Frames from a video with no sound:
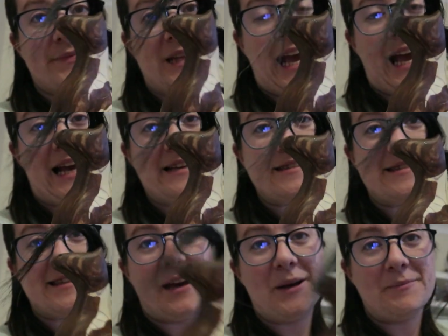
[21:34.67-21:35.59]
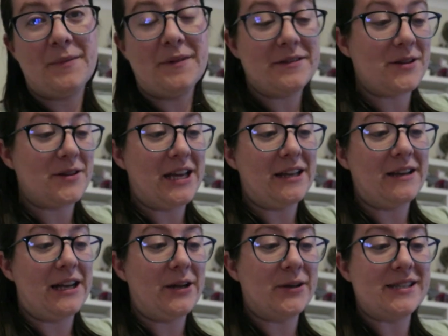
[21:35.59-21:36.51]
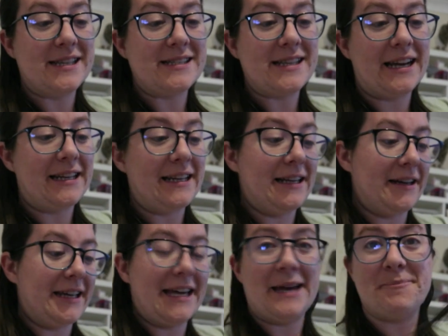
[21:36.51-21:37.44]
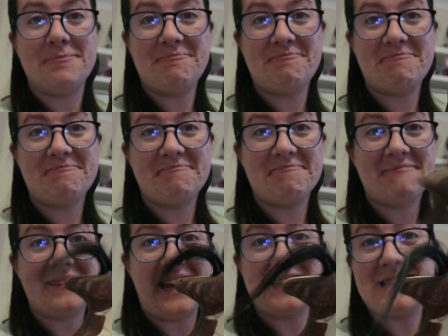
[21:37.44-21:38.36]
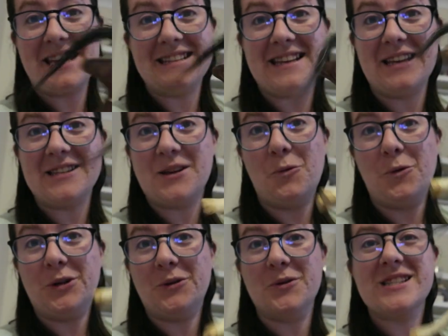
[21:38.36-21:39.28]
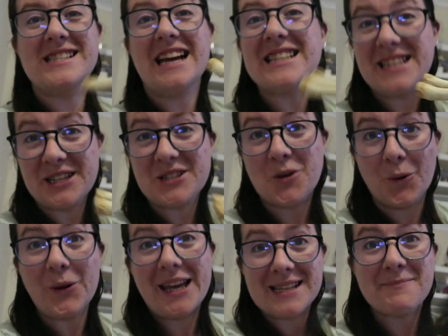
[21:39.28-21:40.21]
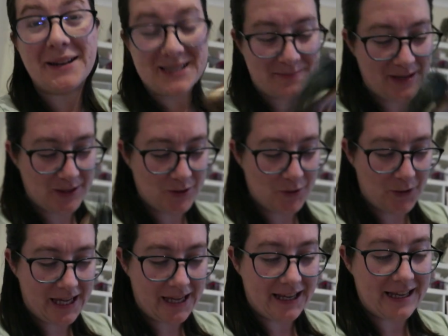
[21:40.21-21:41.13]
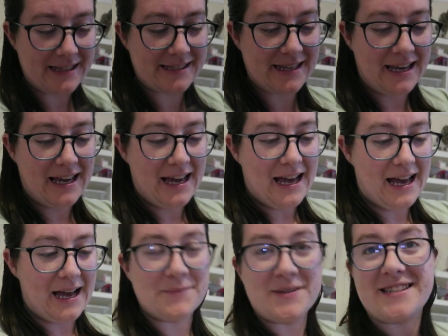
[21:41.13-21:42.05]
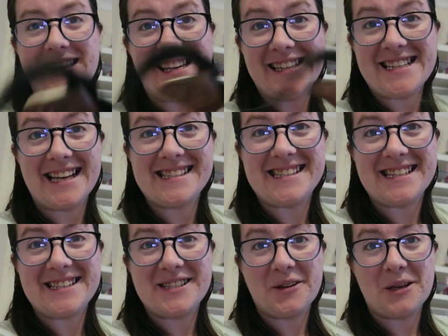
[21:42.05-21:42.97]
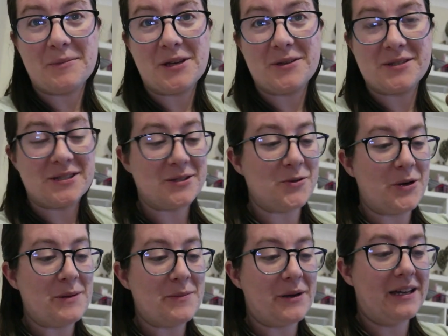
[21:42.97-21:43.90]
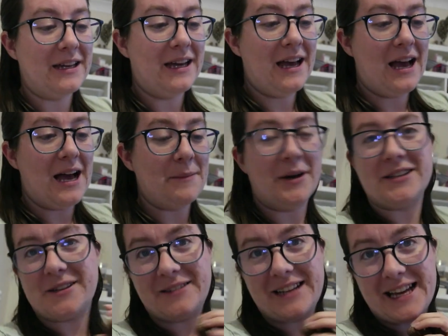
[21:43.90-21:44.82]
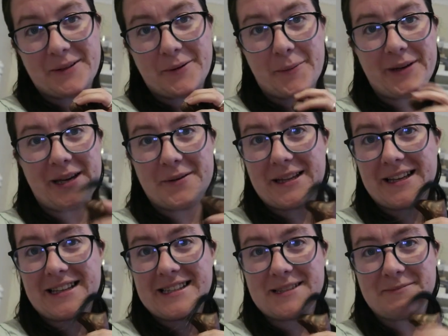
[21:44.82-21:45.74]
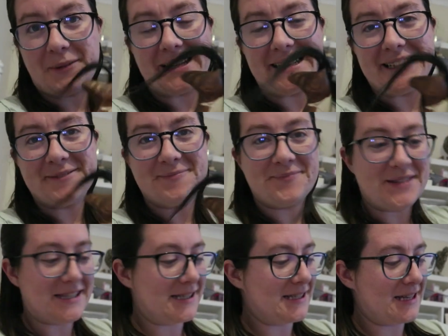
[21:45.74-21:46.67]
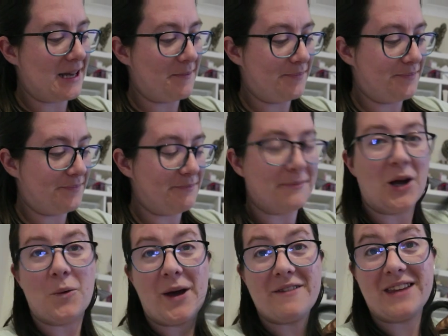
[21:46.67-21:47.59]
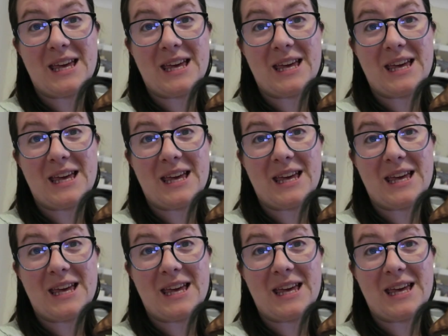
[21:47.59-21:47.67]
looks exactly like him, as a wooden horse. It's actually a toy. It's meant to be a toy. It's CE tested, so it can be used as a toy. But I don't let anyone play with it. It's mine. This is my way of